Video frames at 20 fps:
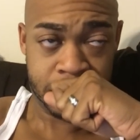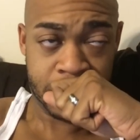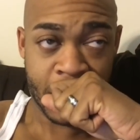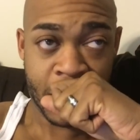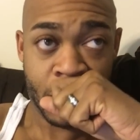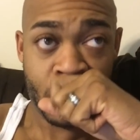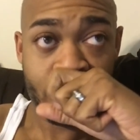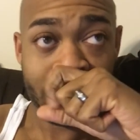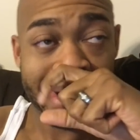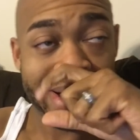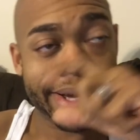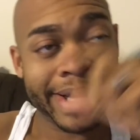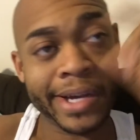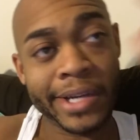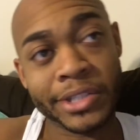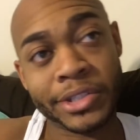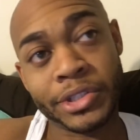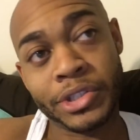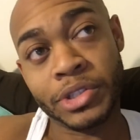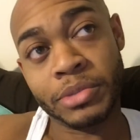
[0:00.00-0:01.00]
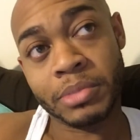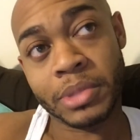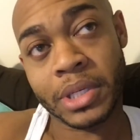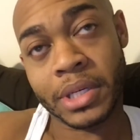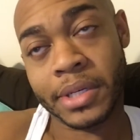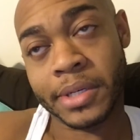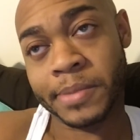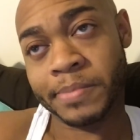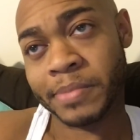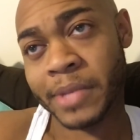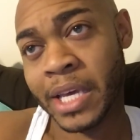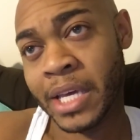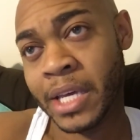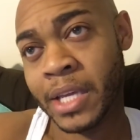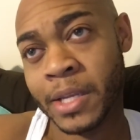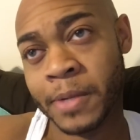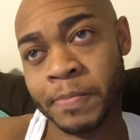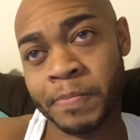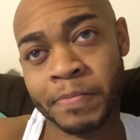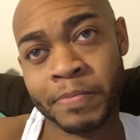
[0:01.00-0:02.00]
Oh my God, excuse me.
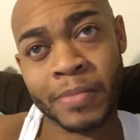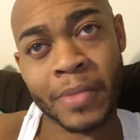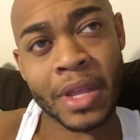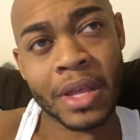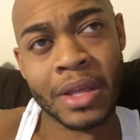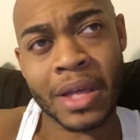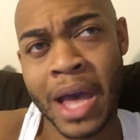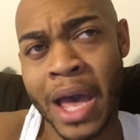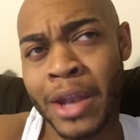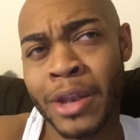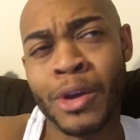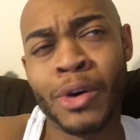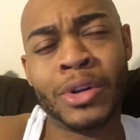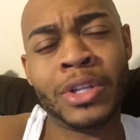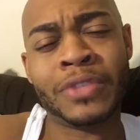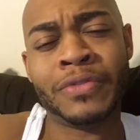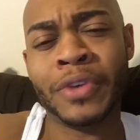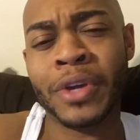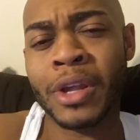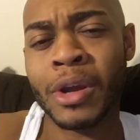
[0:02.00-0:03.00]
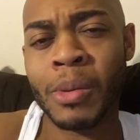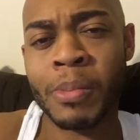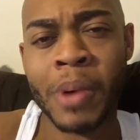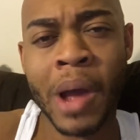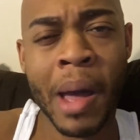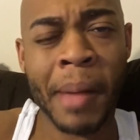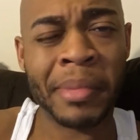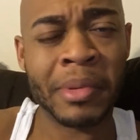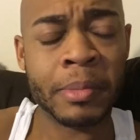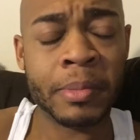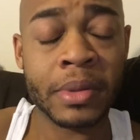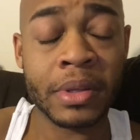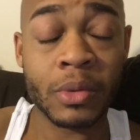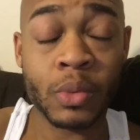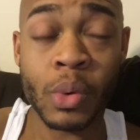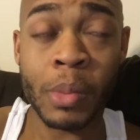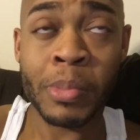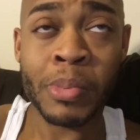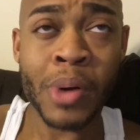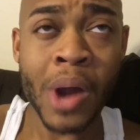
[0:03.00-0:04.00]
And I know this video probably
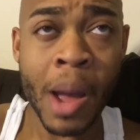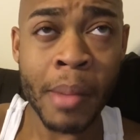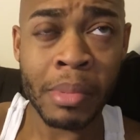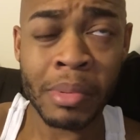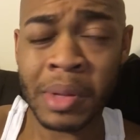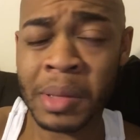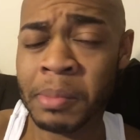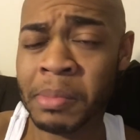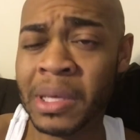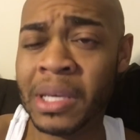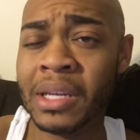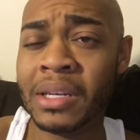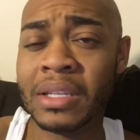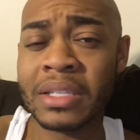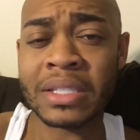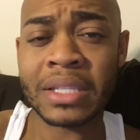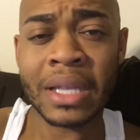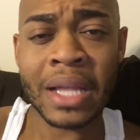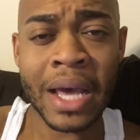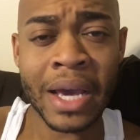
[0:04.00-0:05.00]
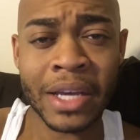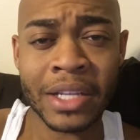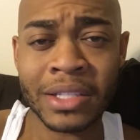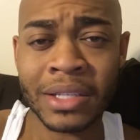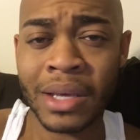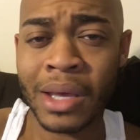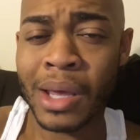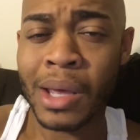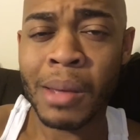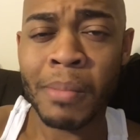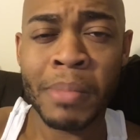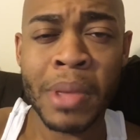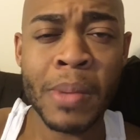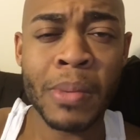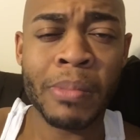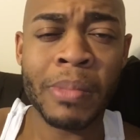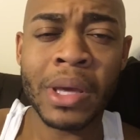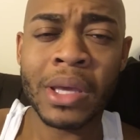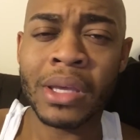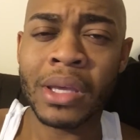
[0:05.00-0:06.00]
will probably be disliked.
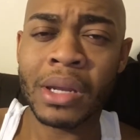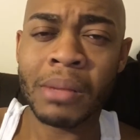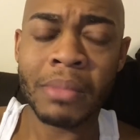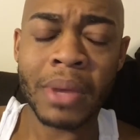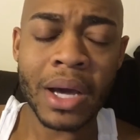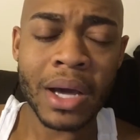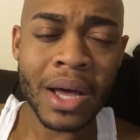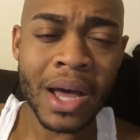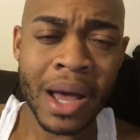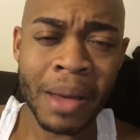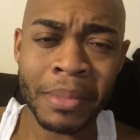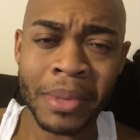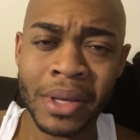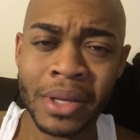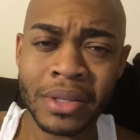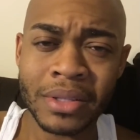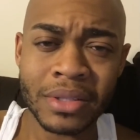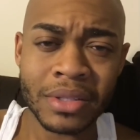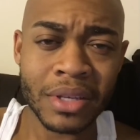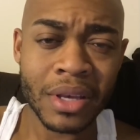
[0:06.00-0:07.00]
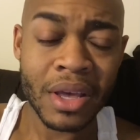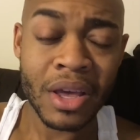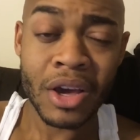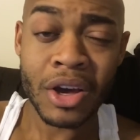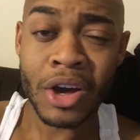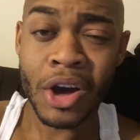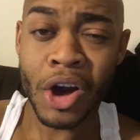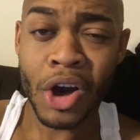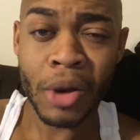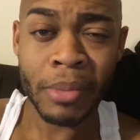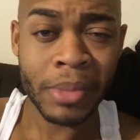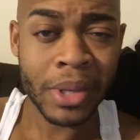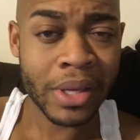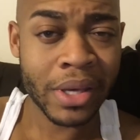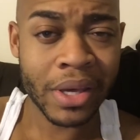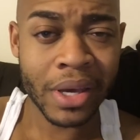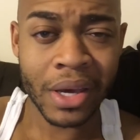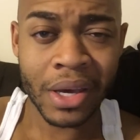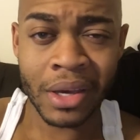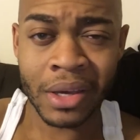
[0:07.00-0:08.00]
People may get in my comments, call me
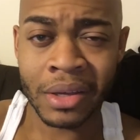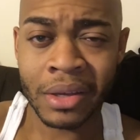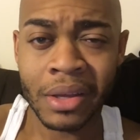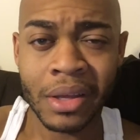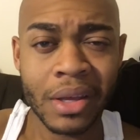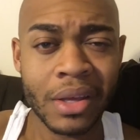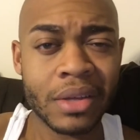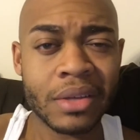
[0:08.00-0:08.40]
gay,